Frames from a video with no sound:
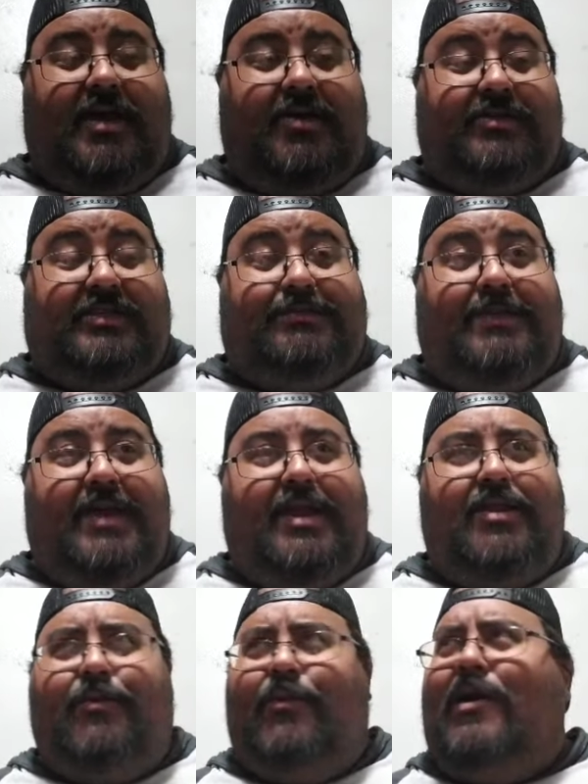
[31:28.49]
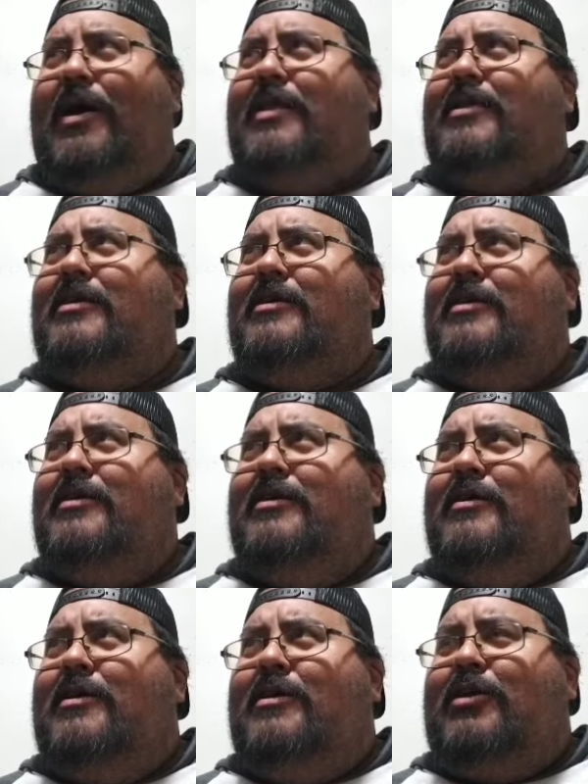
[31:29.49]
Uh, it's been, what,
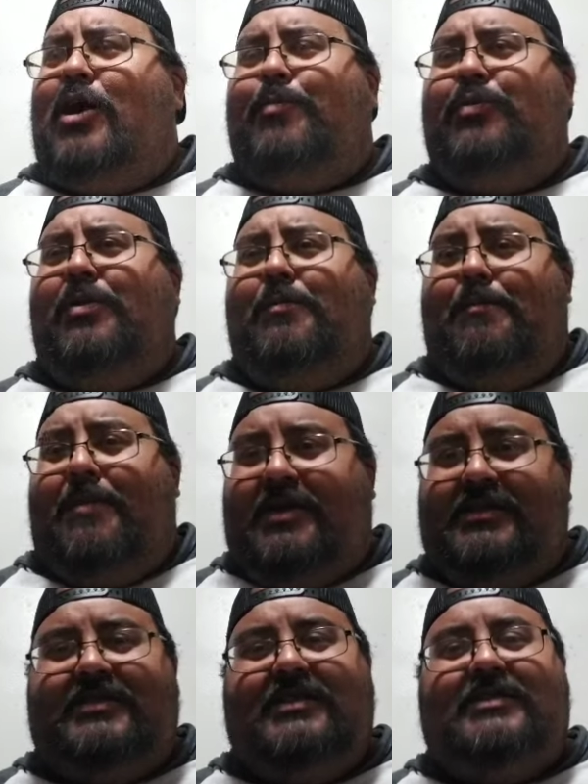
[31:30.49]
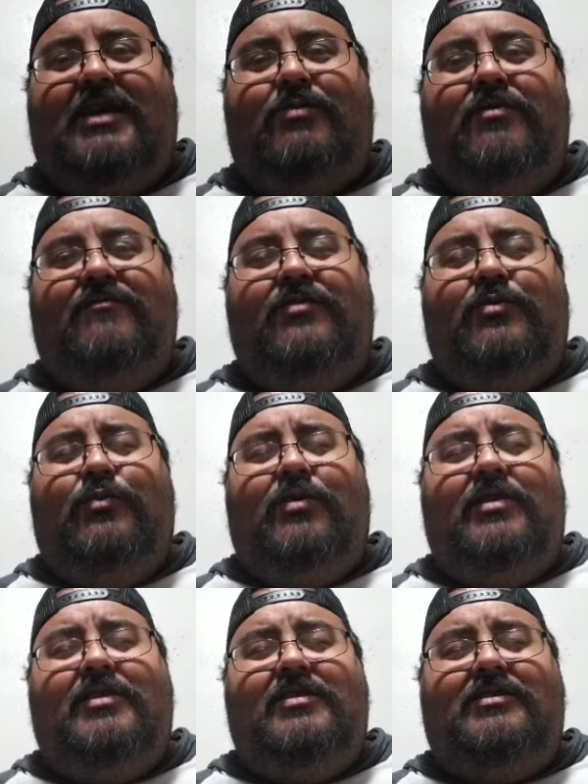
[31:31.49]
a couple of months since I reviewed
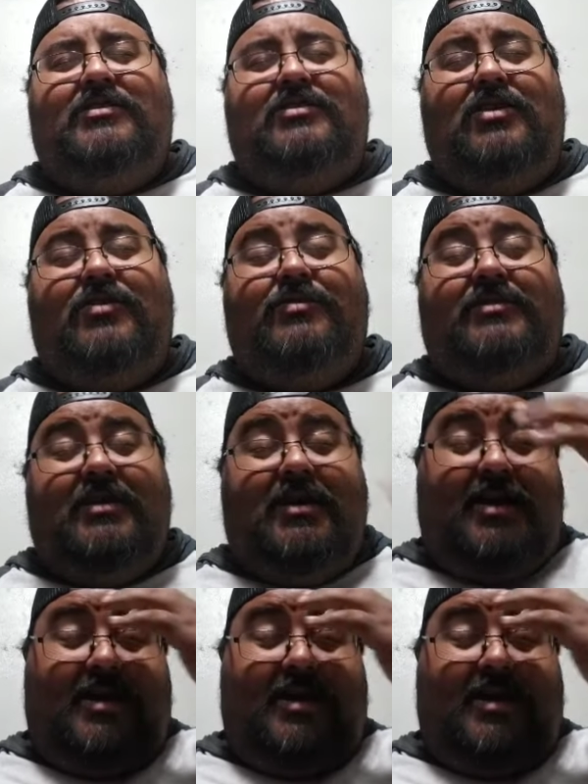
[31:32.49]
one of these shows?